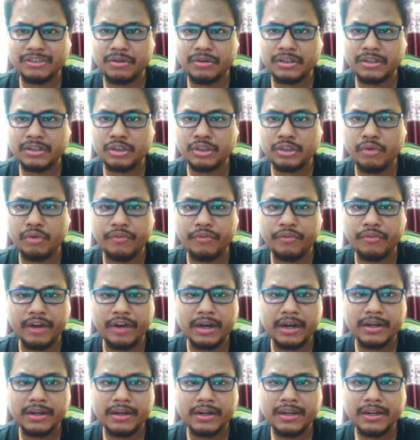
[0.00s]
so
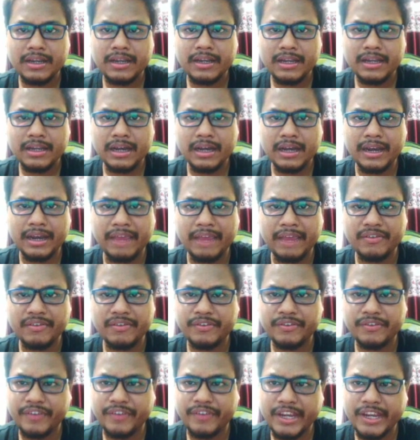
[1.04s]
far, I have a
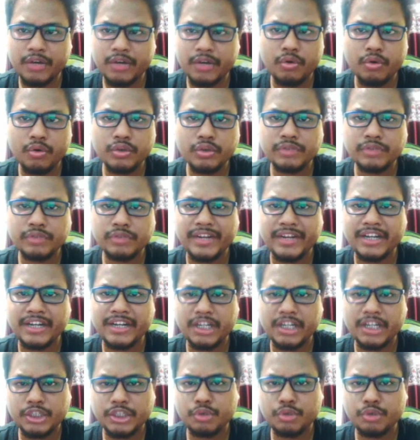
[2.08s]
free course where I
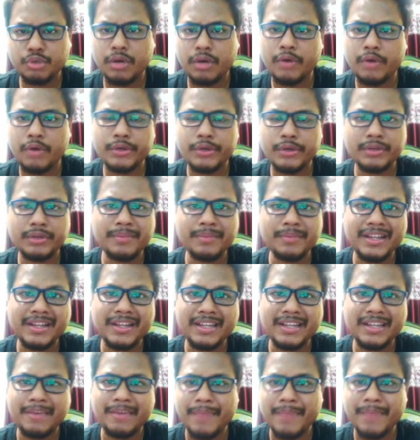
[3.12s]
teach you how you can build an
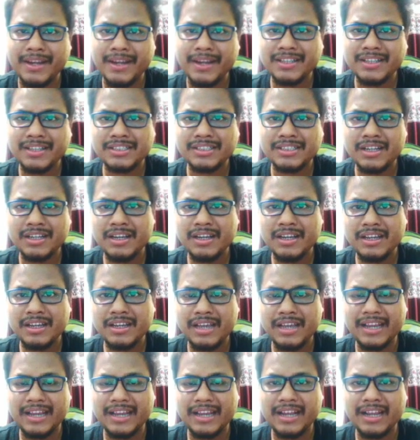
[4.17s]
email list,
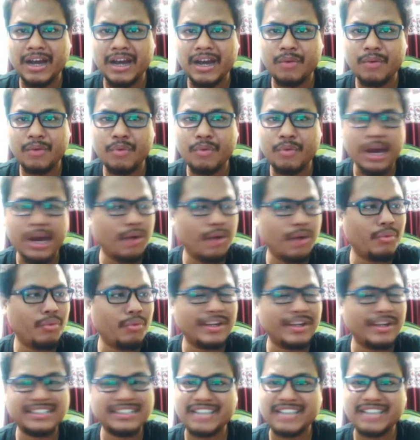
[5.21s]
and
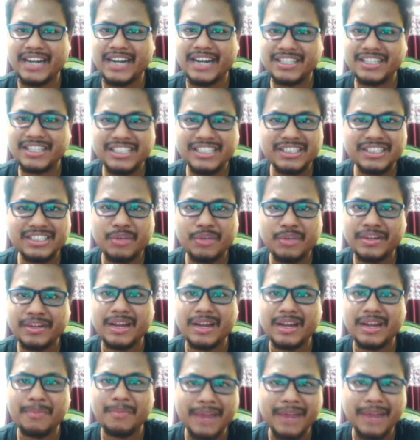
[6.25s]
what strategies you can
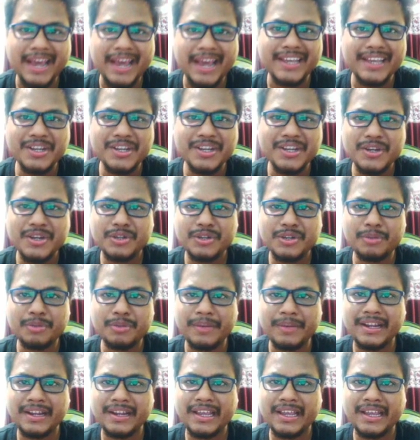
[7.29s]
apply to
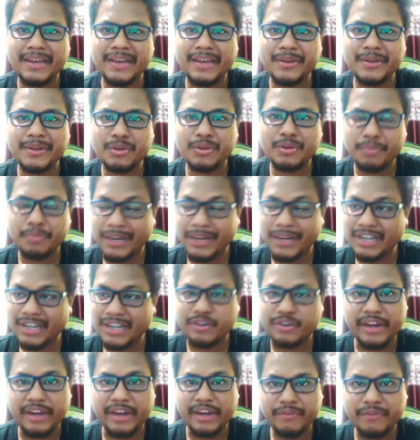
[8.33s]
build a
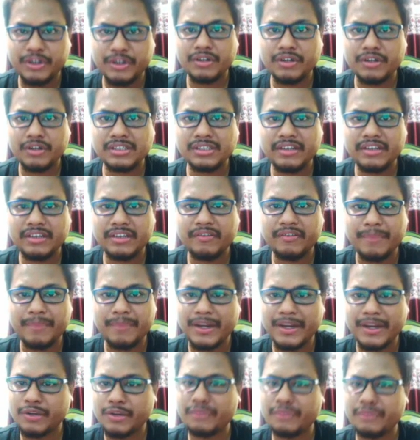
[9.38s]
tribe for yourself,
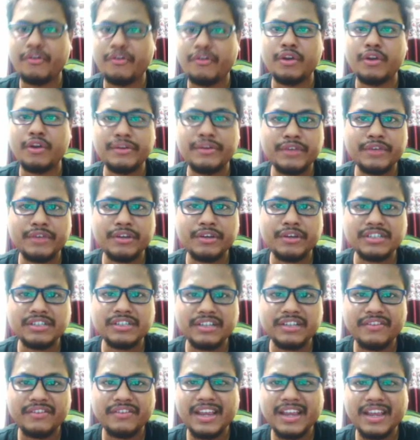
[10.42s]
build a good following for
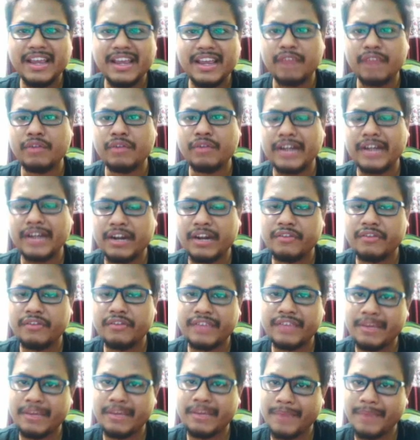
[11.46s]
yourself, and what kind of
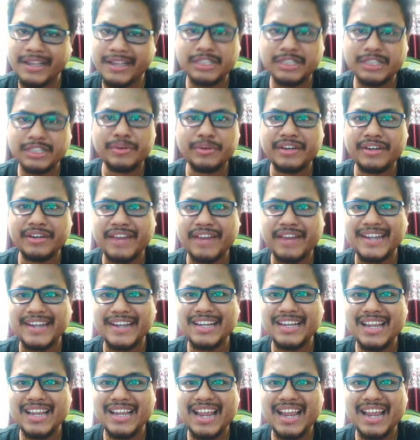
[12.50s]
emails you can write,
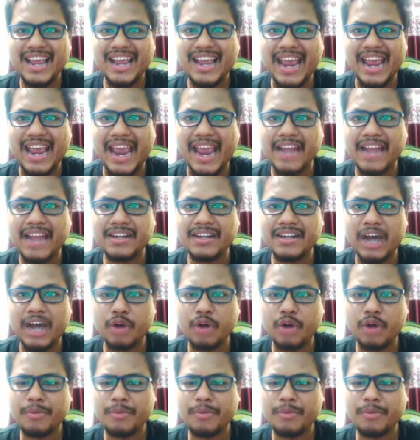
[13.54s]
and how to